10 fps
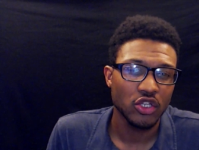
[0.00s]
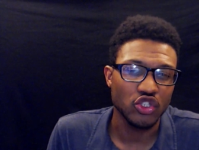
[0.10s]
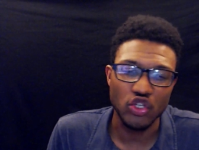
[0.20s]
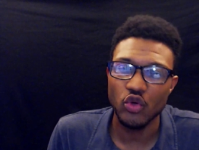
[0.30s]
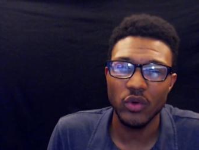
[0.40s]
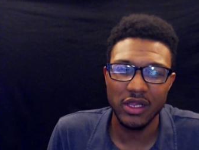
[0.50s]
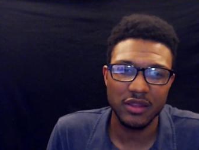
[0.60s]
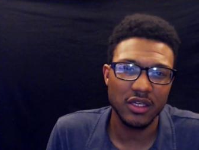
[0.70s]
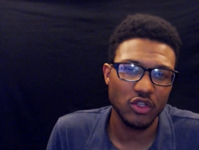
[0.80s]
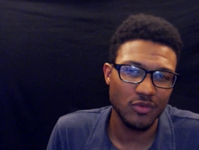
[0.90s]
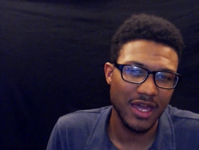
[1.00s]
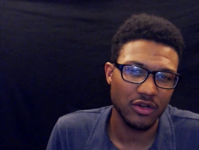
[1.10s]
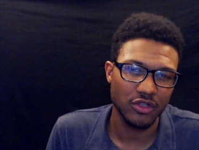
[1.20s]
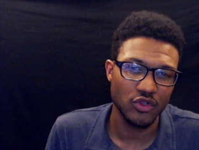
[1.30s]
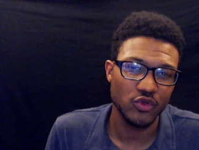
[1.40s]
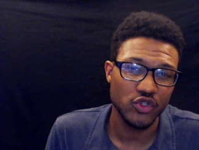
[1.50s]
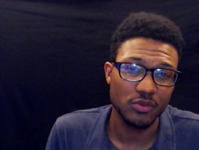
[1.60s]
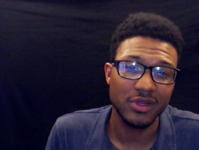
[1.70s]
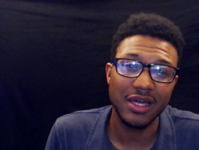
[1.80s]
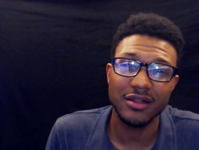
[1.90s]
Do you really think you matter to YouTube,
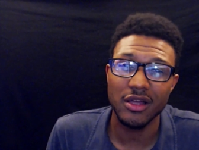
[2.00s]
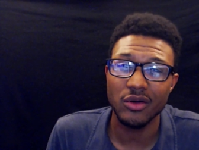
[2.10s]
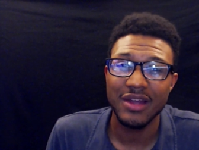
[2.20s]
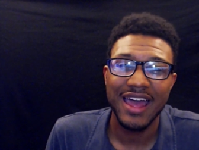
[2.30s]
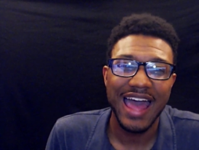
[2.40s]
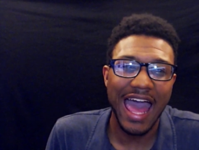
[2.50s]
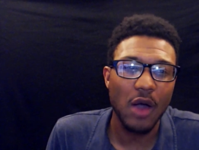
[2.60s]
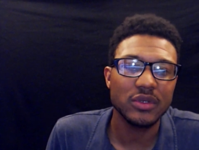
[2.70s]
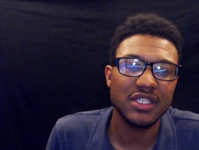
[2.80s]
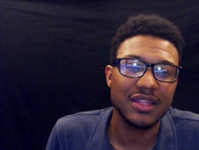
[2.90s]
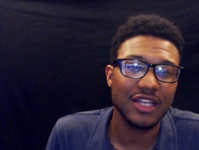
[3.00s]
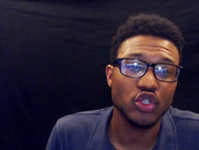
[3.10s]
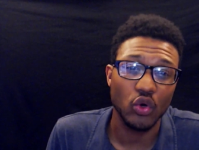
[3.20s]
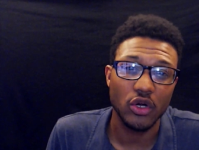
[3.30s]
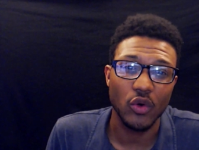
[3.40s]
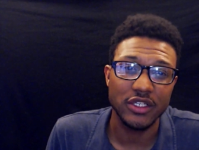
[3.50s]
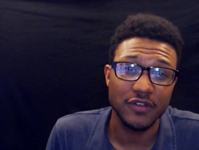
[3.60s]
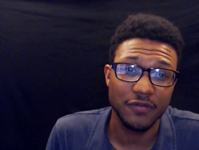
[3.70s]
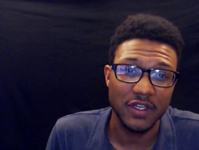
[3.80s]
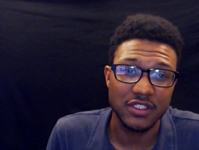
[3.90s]
let alone how is it that you're going to
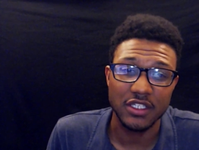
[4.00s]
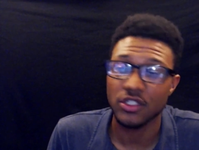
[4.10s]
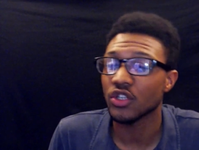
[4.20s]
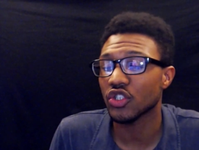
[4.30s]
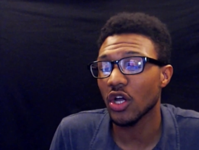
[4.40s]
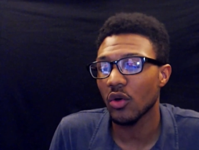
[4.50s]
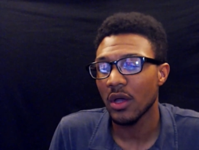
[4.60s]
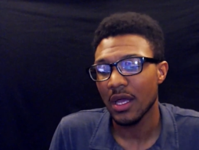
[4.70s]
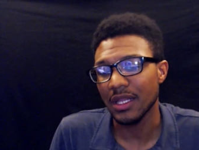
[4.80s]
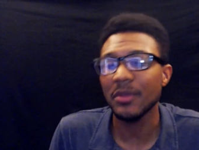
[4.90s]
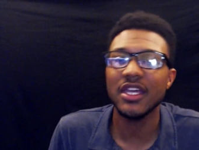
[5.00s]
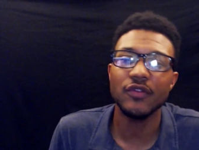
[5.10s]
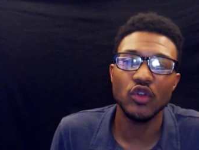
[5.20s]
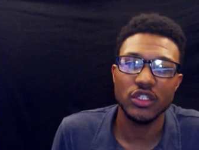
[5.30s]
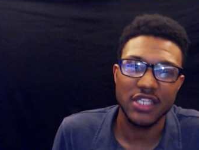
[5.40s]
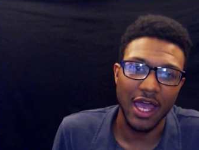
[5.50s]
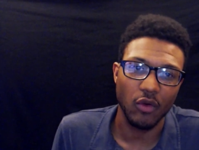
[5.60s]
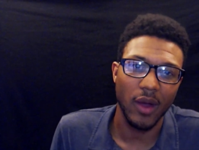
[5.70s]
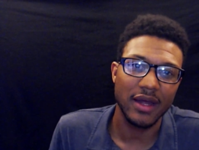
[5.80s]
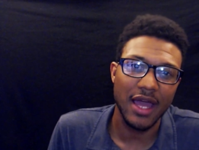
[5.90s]
fix this? So let me give you the
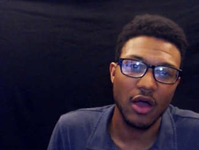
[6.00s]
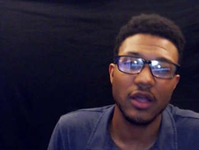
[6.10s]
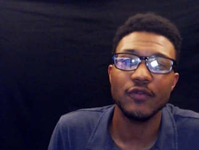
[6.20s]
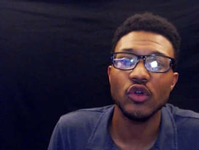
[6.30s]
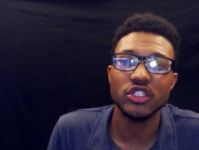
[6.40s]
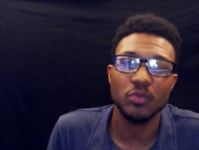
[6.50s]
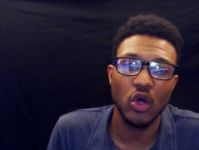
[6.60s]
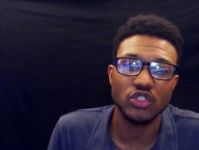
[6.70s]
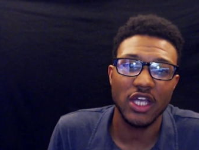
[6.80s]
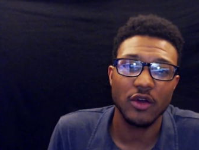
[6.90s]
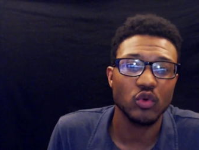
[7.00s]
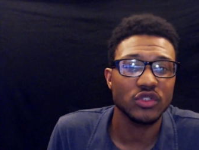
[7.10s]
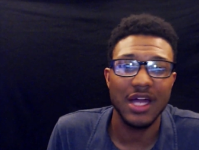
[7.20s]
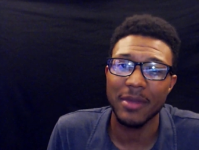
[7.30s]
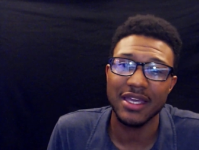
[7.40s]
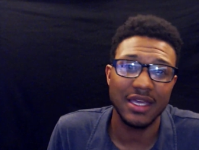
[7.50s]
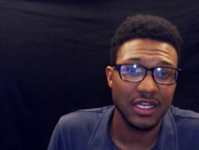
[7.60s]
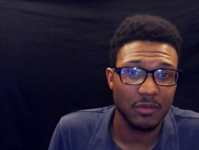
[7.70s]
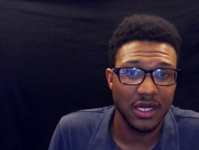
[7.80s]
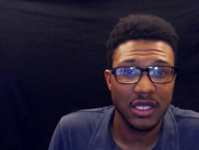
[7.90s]
tech right now. If you're a small channel who's not making
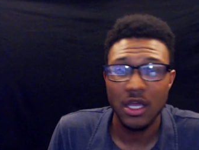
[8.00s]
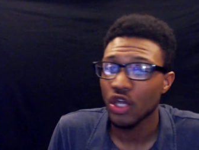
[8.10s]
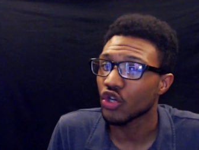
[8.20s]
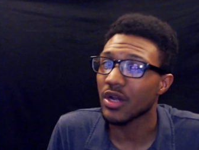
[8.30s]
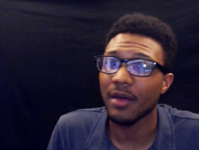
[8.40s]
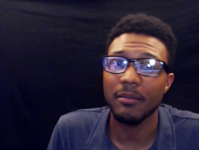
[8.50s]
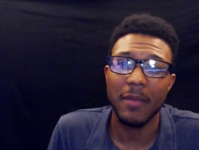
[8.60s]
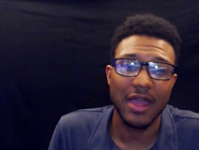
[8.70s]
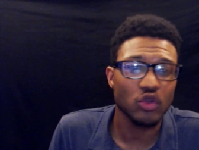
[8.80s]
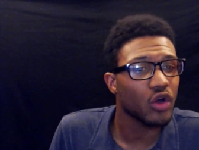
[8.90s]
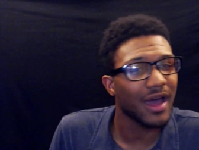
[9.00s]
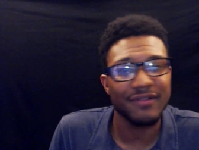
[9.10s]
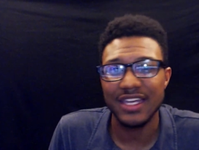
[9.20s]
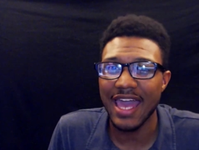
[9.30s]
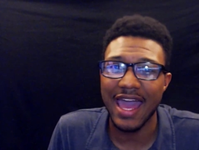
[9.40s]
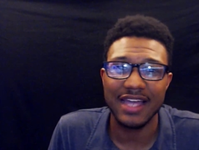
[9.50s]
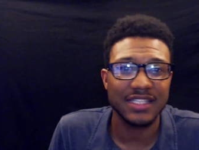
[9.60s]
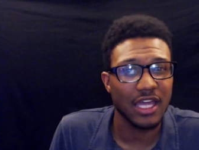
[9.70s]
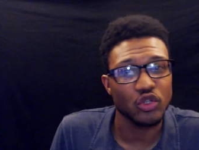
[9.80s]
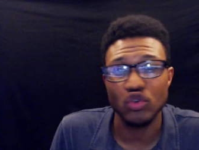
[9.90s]
any money, you don't have any ads,
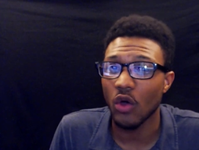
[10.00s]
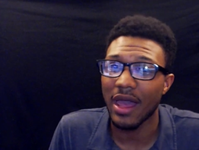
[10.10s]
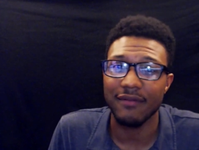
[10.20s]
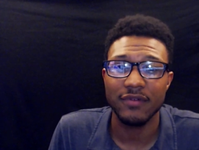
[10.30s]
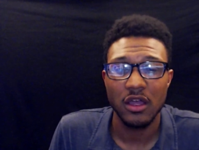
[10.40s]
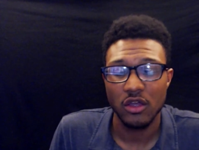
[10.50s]
and you don't have